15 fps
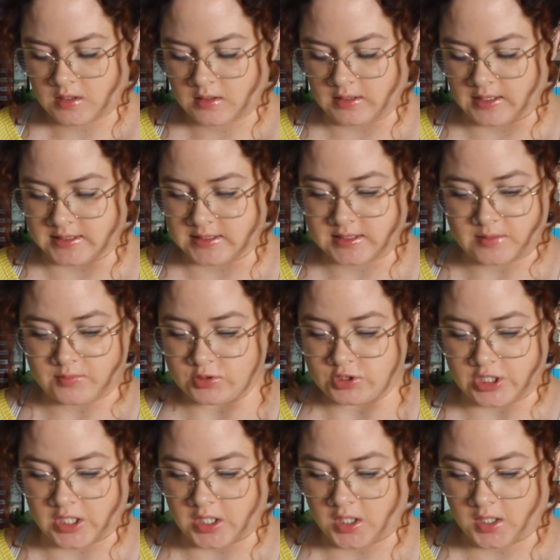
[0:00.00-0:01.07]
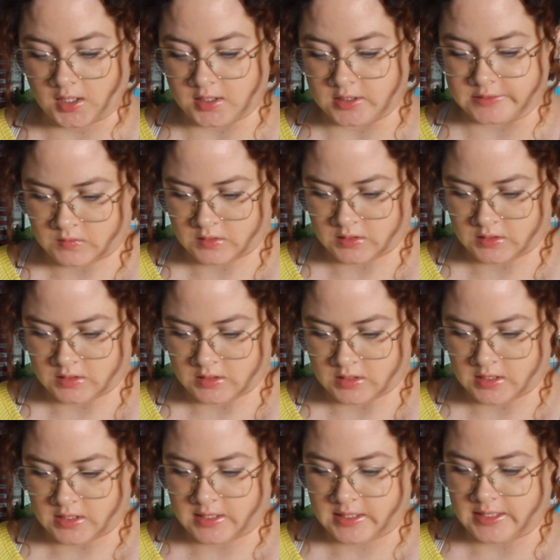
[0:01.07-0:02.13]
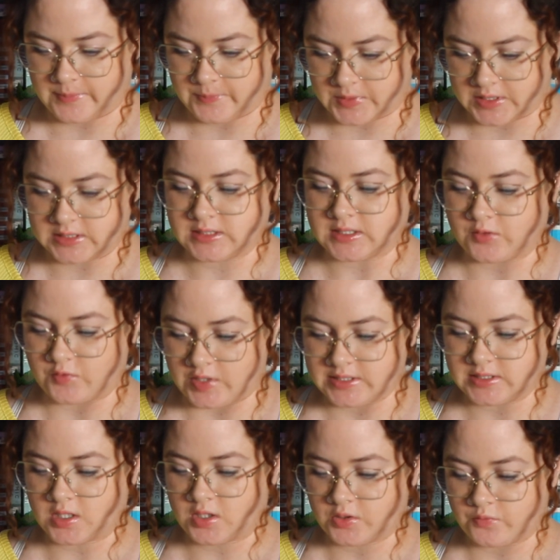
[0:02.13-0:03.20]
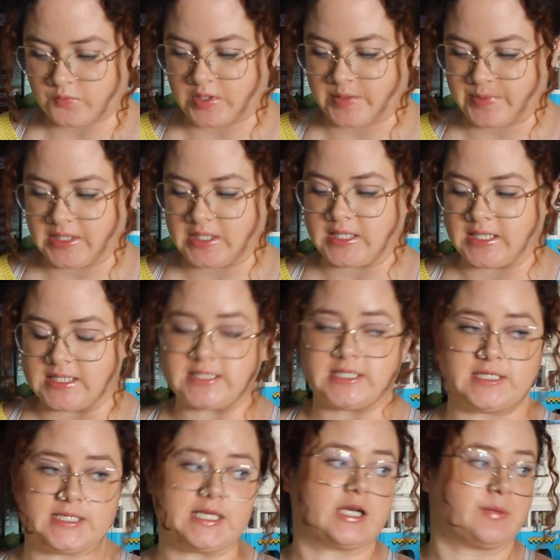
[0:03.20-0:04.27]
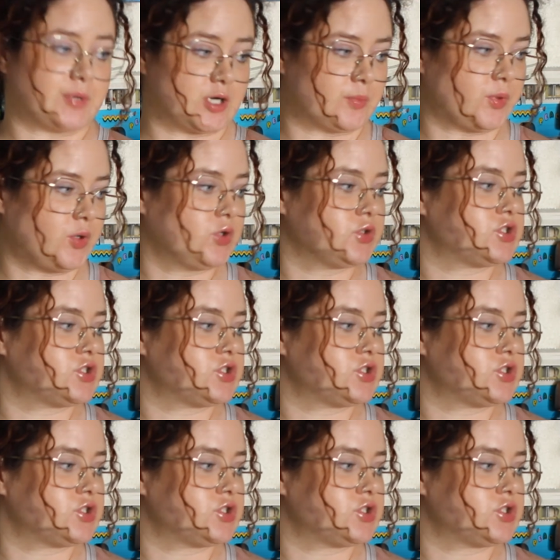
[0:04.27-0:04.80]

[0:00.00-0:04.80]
Let's double check. Yep, Sunrise on the Reaping is indeed purple.